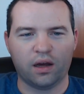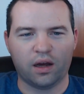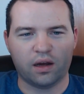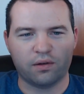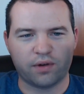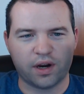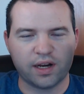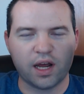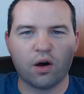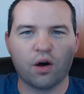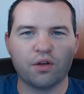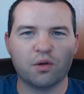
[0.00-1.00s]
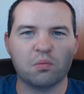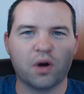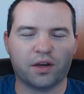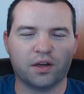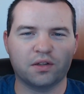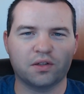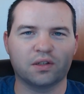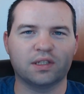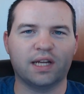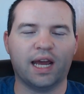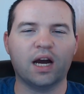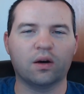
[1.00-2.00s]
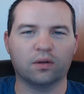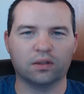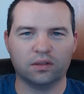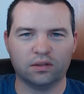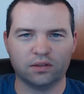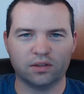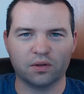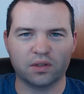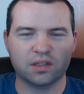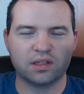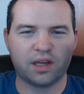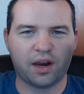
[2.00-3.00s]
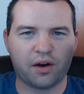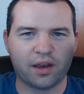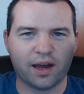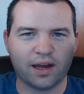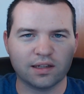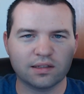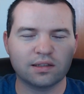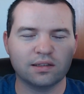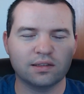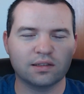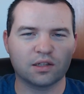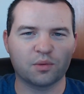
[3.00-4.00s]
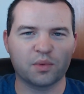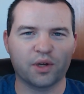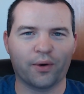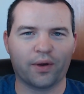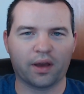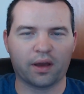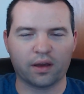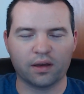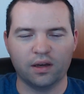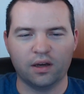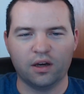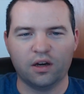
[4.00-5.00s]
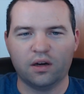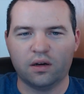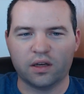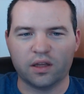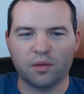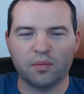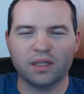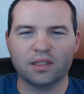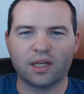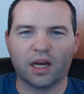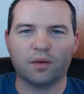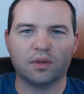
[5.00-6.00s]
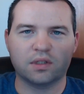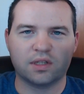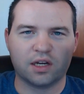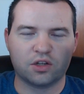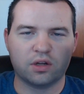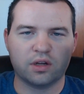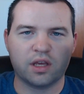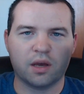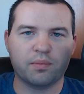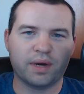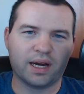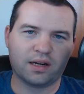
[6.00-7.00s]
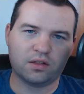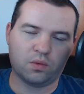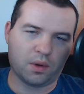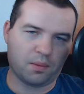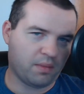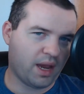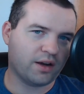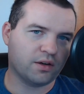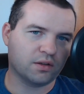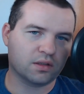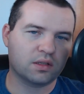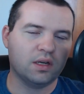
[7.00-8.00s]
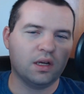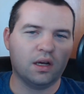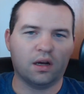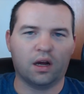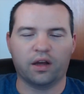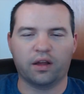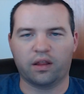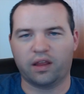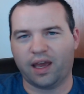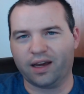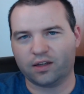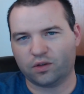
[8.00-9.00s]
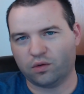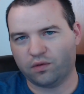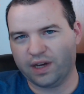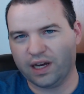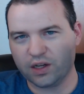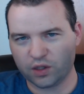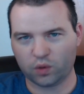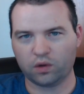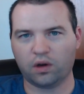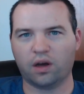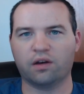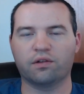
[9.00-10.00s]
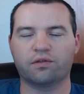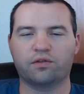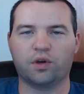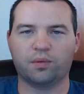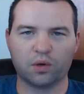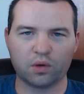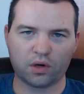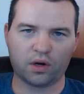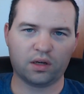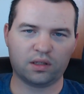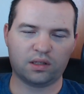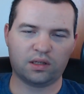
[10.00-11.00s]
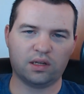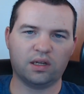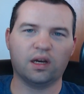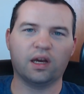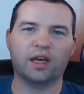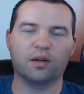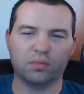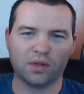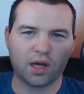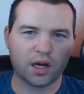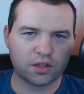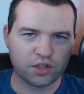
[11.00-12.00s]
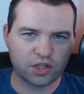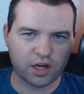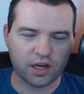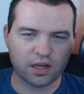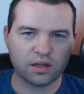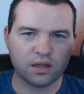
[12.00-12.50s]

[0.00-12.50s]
Right now, all the markets are down. Don't get scared, guys. It's going to be okay. In the meantime, let's actually get back to what matters. Uh, the actual value of cryptocurrency and blockchain.